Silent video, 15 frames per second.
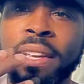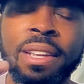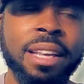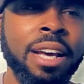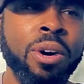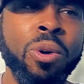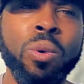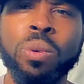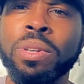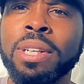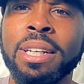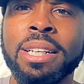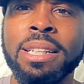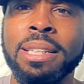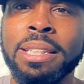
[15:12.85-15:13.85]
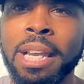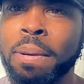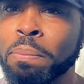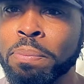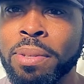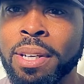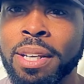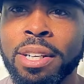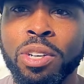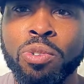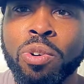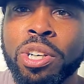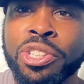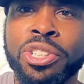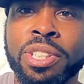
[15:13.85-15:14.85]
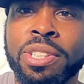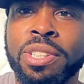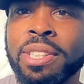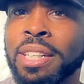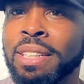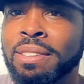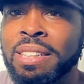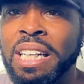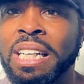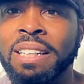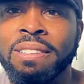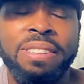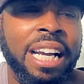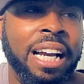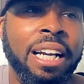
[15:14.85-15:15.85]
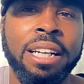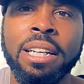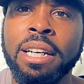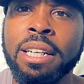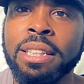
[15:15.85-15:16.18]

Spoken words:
not holding contempt and grudges and nah.